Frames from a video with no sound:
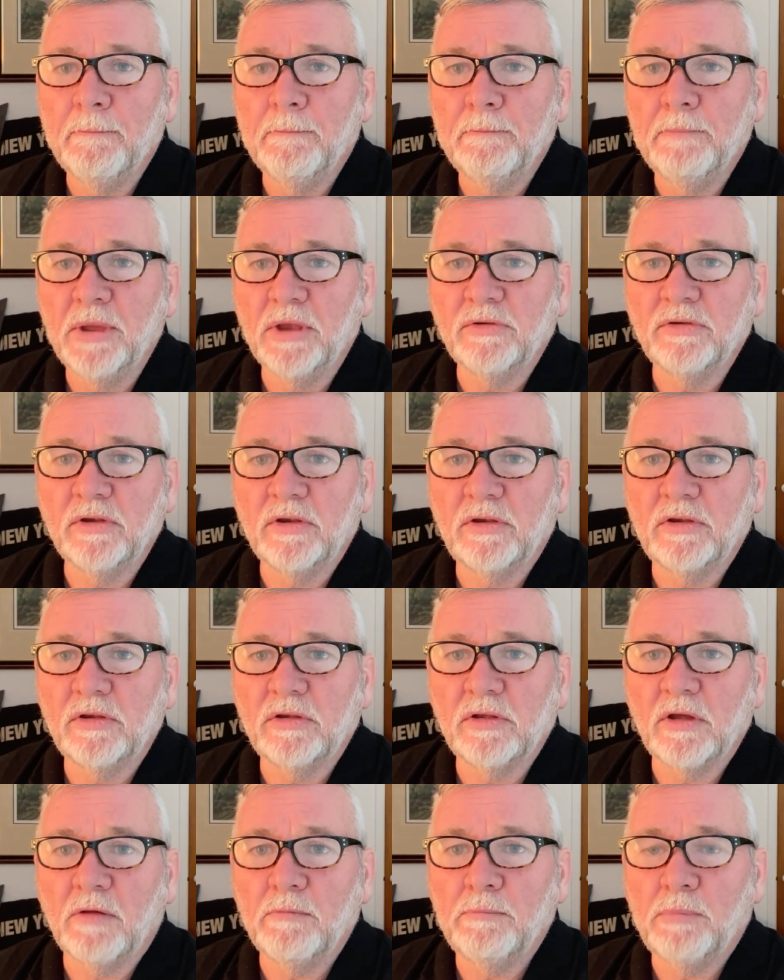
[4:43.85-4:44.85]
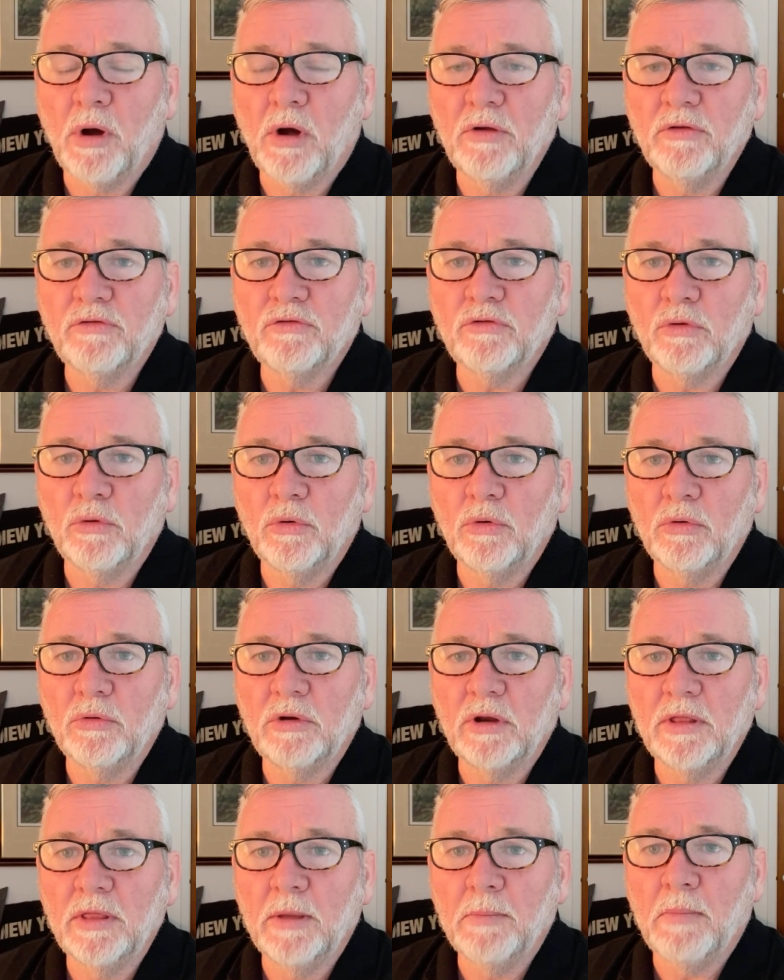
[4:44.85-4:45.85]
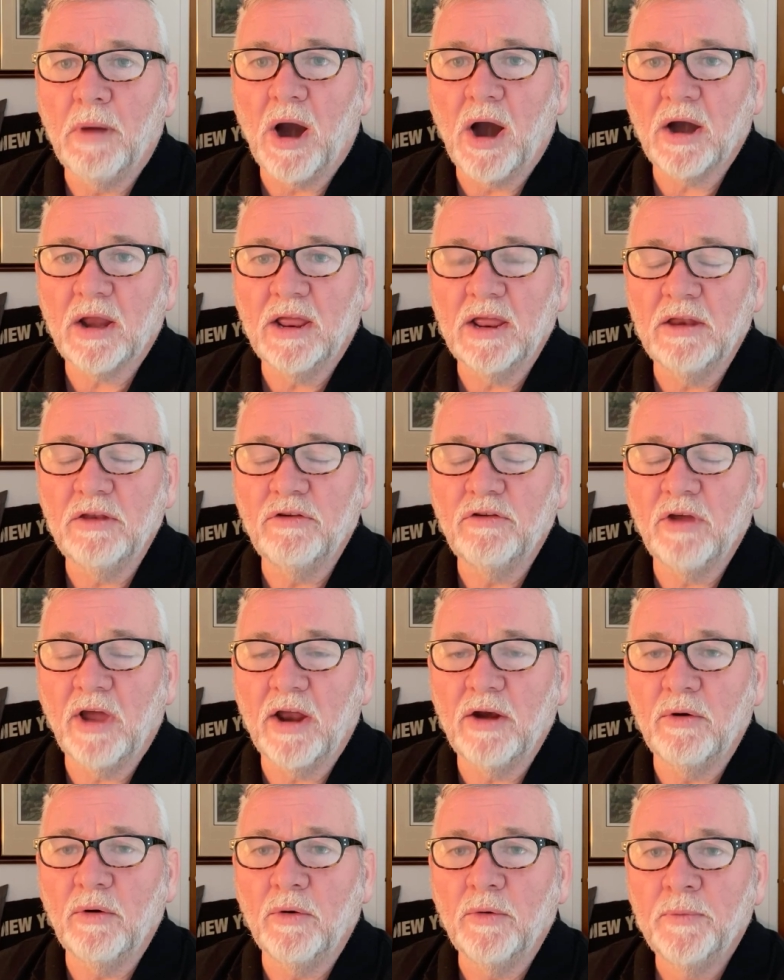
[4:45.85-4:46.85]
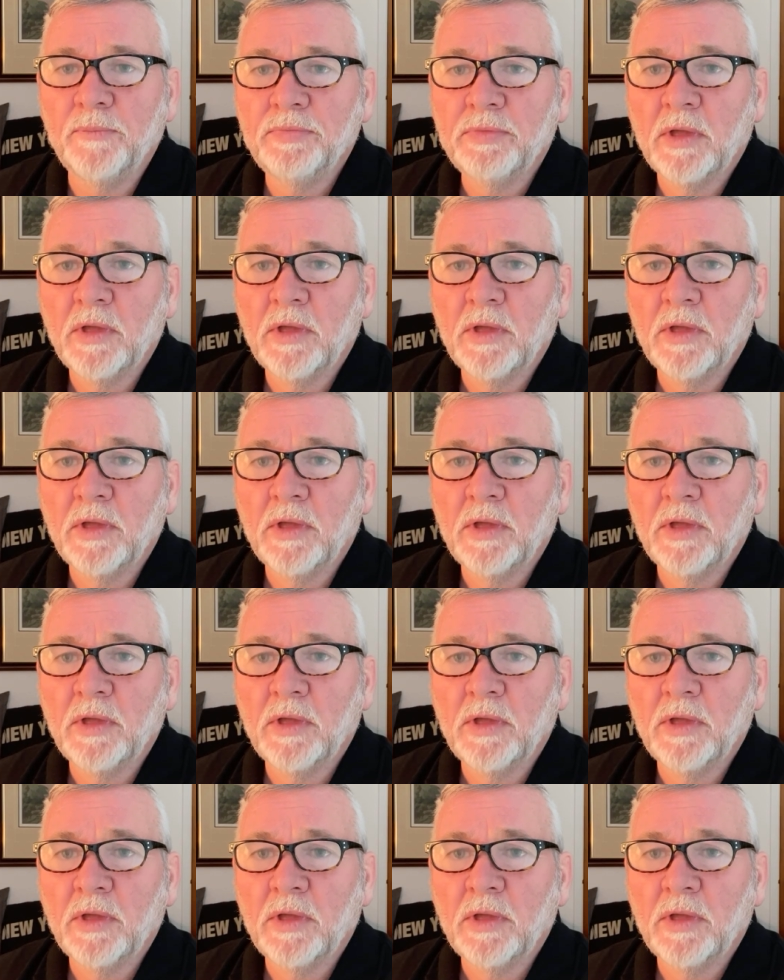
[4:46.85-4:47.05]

businesses that have bought and sold in the market in general.